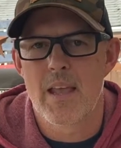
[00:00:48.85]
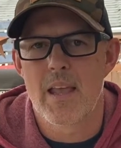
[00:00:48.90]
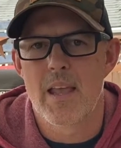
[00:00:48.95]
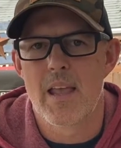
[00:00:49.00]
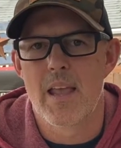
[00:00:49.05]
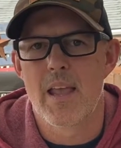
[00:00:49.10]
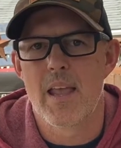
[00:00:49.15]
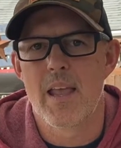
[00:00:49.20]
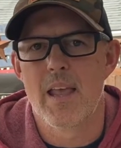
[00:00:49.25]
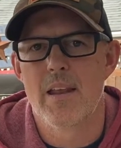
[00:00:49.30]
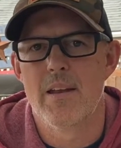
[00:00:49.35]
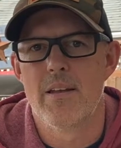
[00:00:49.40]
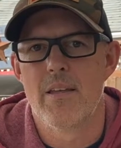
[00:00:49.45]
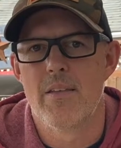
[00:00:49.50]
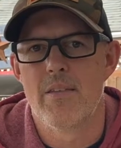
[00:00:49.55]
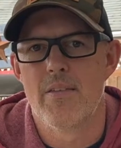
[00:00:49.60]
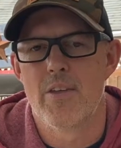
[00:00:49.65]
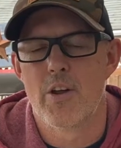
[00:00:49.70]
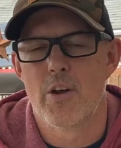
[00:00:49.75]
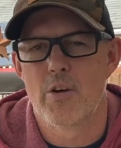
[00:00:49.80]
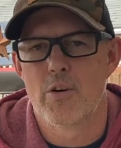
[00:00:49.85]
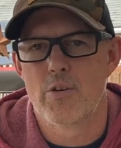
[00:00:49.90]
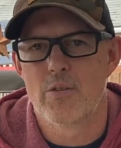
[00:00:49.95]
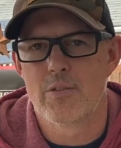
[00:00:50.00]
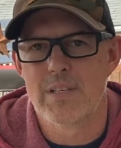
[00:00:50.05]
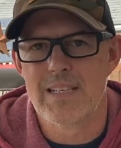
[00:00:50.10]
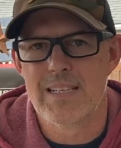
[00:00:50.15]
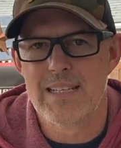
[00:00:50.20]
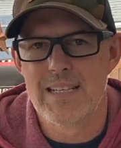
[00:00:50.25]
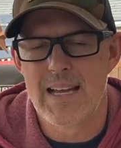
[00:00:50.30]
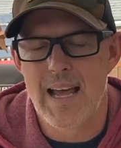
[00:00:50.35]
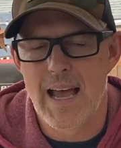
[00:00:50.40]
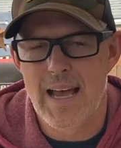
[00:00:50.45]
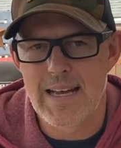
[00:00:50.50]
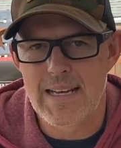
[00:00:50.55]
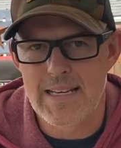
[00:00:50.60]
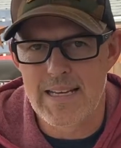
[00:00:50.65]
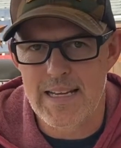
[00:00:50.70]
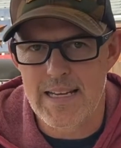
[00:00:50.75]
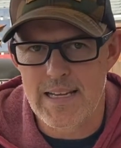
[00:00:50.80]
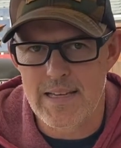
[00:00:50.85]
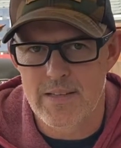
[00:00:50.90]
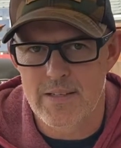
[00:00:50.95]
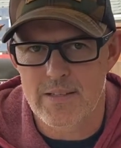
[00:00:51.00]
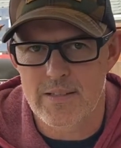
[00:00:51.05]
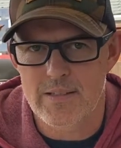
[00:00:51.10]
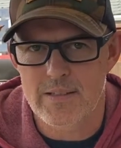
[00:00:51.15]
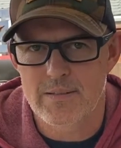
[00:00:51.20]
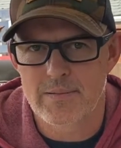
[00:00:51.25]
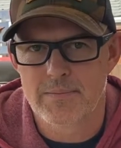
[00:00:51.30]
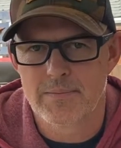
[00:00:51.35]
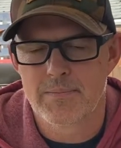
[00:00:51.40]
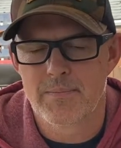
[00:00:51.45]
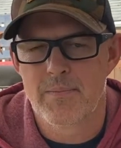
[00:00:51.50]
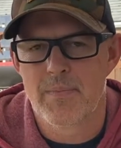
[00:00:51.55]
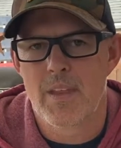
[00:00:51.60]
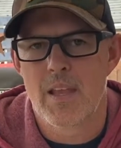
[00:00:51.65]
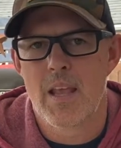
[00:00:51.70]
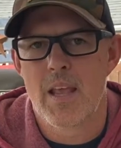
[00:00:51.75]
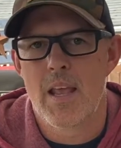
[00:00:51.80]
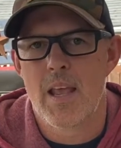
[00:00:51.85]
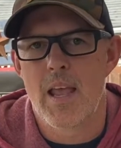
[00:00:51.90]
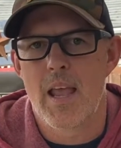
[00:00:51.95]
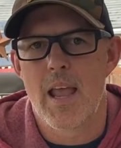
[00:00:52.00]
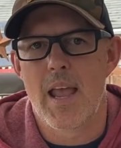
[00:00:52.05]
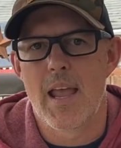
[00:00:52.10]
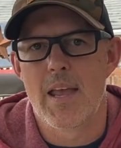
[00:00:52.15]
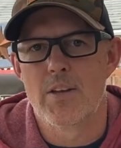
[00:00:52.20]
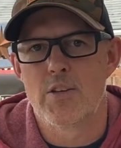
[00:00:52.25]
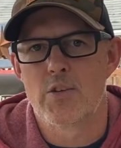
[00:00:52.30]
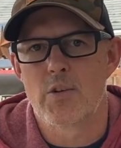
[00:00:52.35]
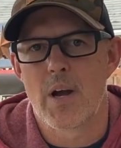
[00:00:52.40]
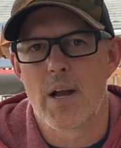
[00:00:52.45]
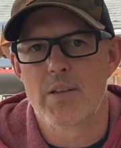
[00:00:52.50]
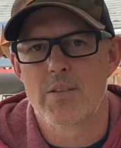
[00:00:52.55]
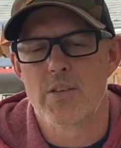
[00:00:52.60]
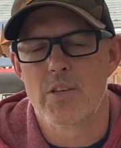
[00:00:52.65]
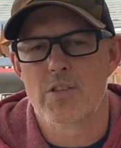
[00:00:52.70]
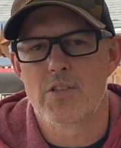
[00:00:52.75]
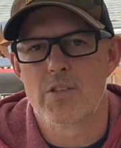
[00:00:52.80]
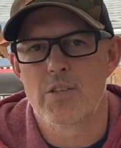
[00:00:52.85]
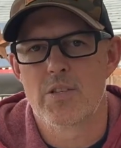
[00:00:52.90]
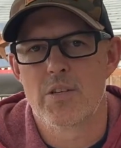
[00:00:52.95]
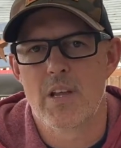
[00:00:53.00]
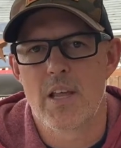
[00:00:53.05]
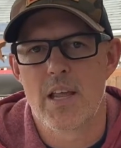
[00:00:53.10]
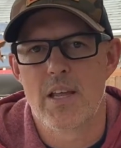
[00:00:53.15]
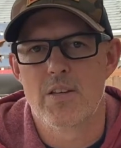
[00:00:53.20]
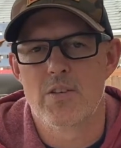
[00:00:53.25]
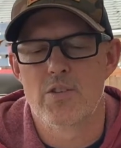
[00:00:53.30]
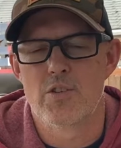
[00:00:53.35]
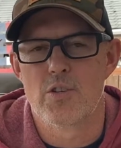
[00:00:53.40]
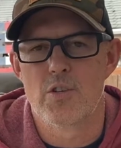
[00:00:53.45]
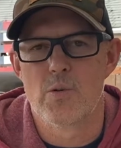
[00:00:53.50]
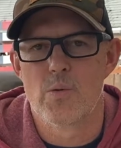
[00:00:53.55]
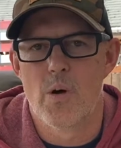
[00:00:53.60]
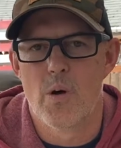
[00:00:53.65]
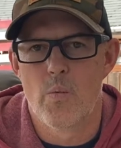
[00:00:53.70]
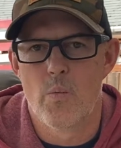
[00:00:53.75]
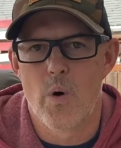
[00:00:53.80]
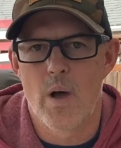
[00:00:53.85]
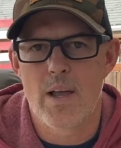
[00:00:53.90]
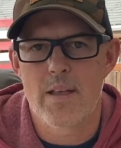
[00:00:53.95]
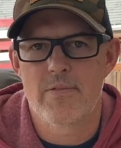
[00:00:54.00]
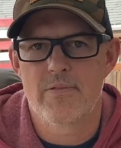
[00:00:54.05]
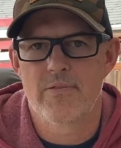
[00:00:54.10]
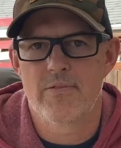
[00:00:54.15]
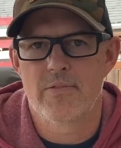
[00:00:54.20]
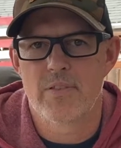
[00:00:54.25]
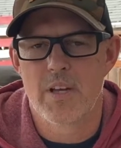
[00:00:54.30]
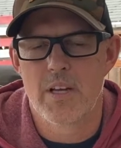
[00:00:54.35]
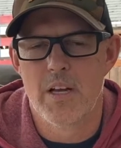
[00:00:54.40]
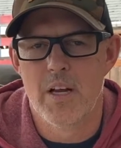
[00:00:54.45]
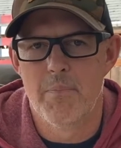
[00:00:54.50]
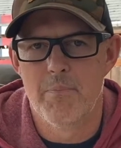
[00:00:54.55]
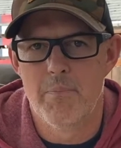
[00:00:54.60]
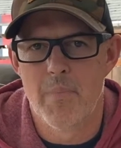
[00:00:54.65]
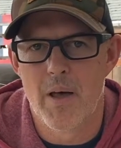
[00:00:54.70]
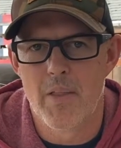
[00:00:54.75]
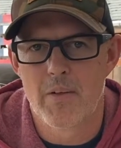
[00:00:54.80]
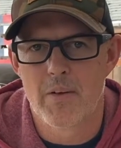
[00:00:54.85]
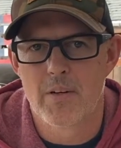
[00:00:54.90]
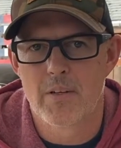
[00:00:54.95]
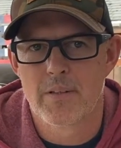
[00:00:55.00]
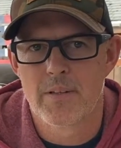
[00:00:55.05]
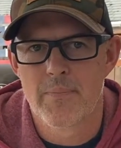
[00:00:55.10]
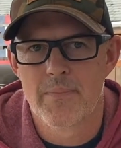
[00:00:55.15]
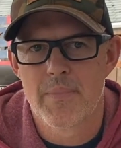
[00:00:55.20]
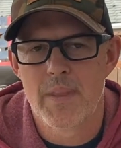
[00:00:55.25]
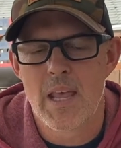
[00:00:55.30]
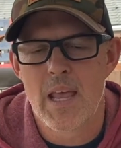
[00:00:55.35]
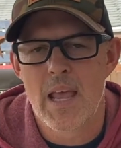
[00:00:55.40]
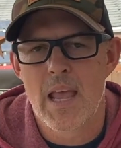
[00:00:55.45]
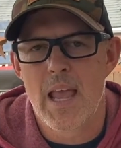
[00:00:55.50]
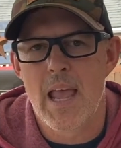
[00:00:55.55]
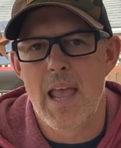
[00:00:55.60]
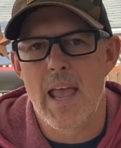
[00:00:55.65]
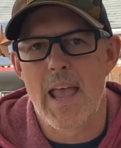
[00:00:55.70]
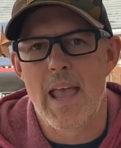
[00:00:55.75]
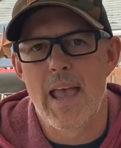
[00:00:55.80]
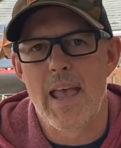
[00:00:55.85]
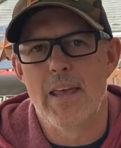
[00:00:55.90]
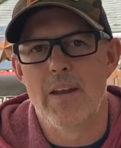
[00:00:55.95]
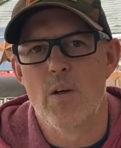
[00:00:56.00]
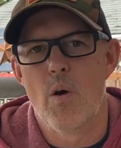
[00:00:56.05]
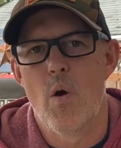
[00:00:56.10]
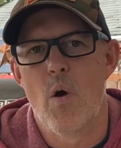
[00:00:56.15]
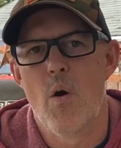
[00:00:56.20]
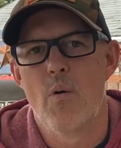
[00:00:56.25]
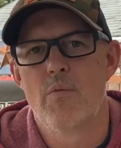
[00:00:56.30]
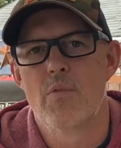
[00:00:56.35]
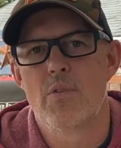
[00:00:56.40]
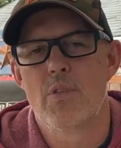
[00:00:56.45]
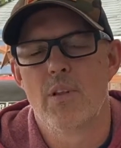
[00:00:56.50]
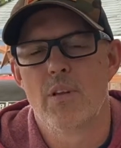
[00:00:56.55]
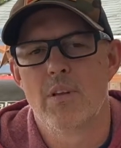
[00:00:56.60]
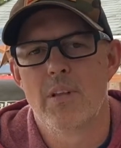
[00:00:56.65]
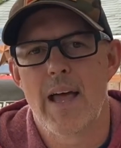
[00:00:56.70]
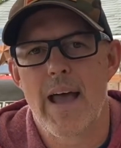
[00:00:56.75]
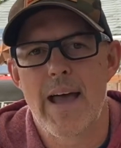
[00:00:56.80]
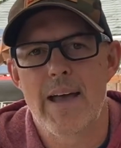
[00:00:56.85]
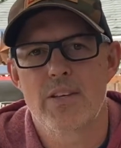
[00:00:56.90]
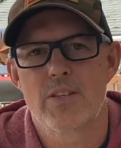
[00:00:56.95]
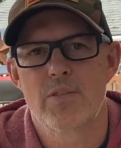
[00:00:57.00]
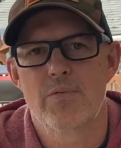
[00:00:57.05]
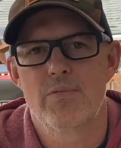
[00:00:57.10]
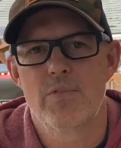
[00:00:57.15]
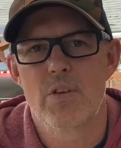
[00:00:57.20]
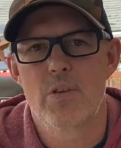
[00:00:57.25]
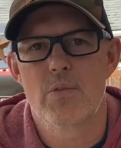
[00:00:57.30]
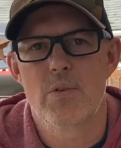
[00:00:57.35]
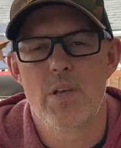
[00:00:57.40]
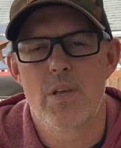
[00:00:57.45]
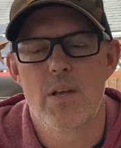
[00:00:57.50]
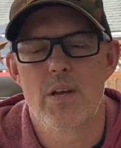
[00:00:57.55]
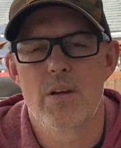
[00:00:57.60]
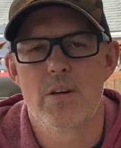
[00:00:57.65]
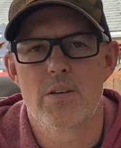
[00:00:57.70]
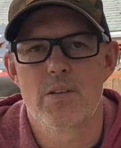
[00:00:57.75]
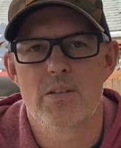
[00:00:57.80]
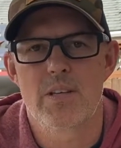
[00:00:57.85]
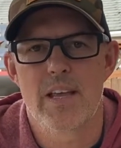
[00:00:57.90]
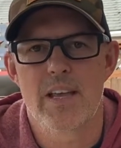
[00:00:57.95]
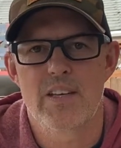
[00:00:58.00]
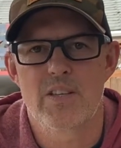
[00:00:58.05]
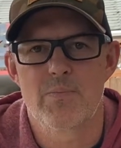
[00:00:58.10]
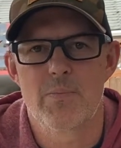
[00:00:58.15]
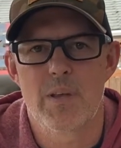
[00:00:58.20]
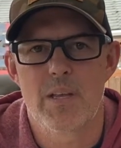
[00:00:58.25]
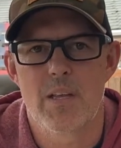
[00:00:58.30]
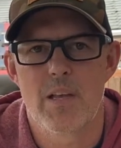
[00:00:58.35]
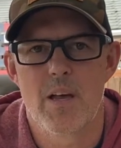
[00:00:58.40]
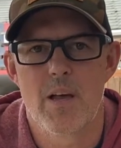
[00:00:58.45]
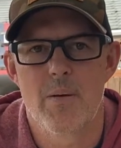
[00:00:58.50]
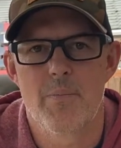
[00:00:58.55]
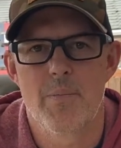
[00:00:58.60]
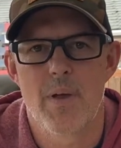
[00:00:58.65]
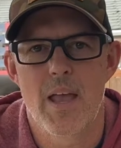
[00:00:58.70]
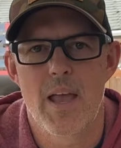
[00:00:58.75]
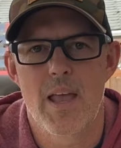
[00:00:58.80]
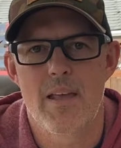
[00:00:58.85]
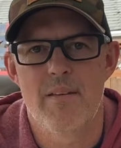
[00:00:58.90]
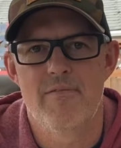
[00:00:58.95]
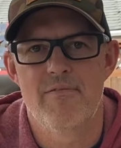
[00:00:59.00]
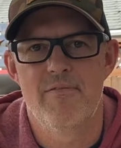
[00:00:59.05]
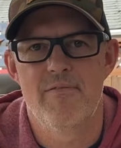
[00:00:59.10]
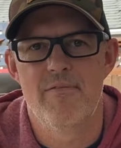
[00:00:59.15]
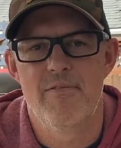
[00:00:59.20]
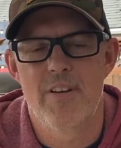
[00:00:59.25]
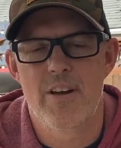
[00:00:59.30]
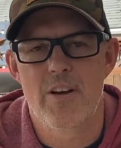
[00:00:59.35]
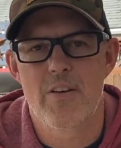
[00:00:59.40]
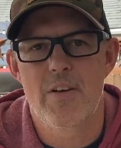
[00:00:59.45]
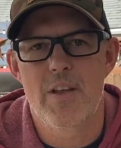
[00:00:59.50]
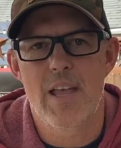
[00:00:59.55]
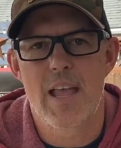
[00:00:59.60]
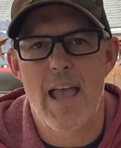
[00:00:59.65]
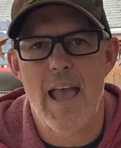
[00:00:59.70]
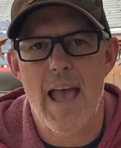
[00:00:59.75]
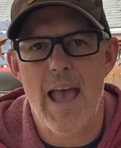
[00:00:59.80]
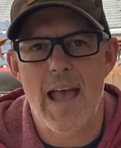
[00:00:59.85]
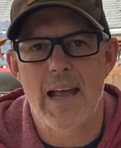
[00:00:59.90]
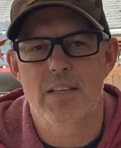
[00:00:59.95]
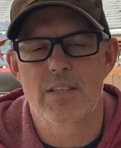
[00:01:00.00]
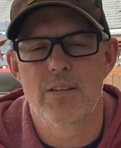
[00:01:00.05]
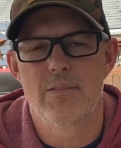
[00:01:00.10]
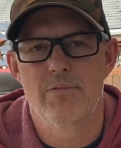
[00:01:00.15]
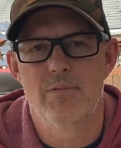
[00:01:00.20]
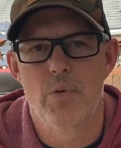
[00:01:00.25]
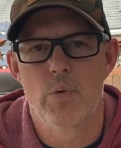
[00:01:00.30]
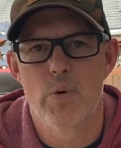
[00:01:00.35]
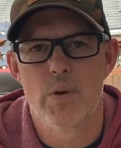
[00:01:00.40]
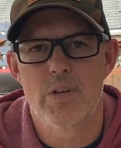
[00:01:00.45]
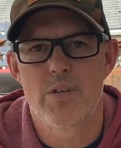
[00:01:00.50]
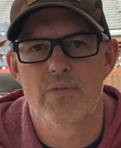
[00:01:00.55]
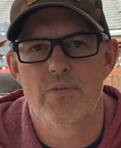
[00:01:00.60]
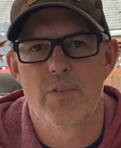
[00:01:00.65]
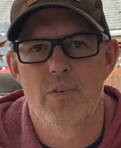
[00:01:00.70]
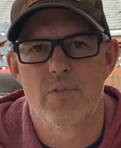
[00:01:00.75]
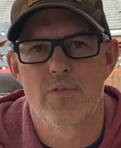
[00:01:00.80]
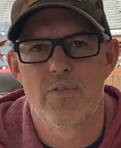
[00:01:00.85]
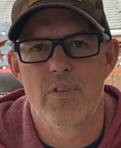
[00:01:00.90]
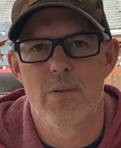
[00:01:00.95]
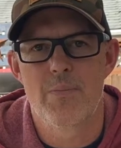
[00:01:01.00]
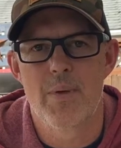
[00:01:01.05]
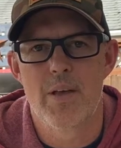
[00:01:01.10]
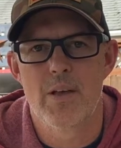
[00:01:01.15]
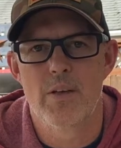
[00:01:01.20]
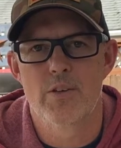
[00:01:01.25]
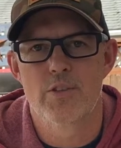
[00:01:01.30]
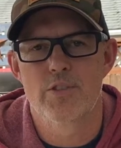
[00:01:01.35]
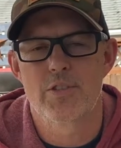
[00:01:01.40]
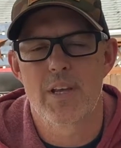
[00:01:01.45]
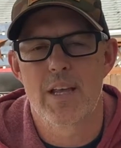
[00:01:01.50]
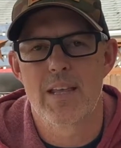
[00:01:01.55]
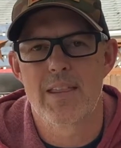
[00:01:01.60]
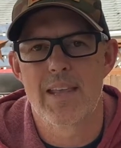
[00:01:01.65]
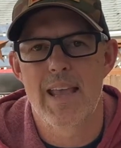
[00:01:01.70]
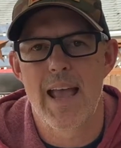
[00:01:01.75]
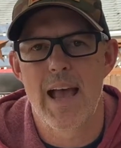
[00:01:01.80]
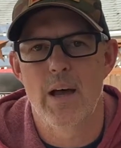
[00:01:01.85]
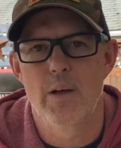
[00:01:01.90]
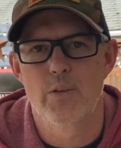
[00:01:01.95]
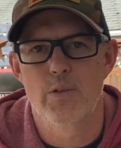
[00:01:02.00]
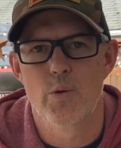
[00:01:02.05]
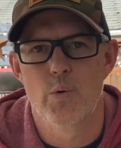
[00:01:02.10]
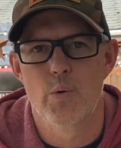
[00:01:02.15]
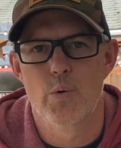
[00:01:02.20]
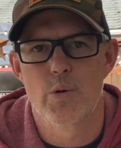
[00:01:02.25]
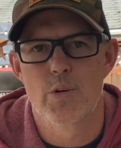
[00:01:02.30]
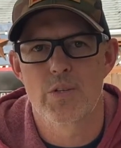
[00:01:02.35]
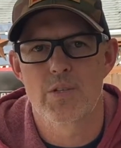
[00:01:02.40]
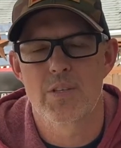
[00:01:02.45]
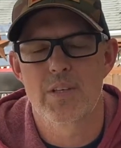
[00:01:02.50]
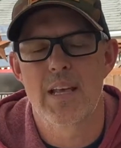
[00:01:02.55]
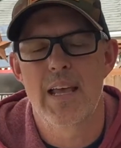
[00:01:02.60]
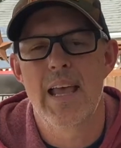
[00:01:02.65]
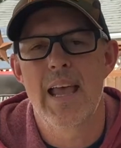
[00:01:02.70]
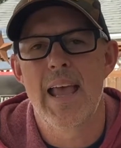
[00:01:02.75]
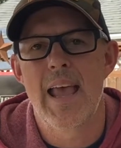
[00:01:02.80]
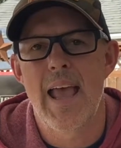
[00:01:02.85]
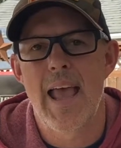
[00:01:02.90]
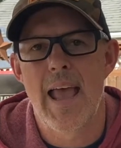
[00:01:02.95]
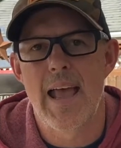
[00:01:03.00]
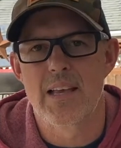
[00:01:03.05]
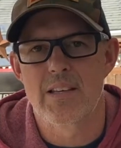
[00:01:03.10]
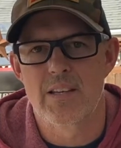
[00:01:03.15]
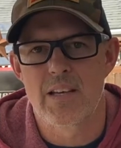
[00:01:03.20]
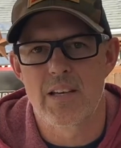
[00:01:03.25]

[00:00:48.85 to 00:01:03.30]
in the early 90s, and transitioned into a wife and a mother, and over the last few years has become a very active voice for females in the outdoors as a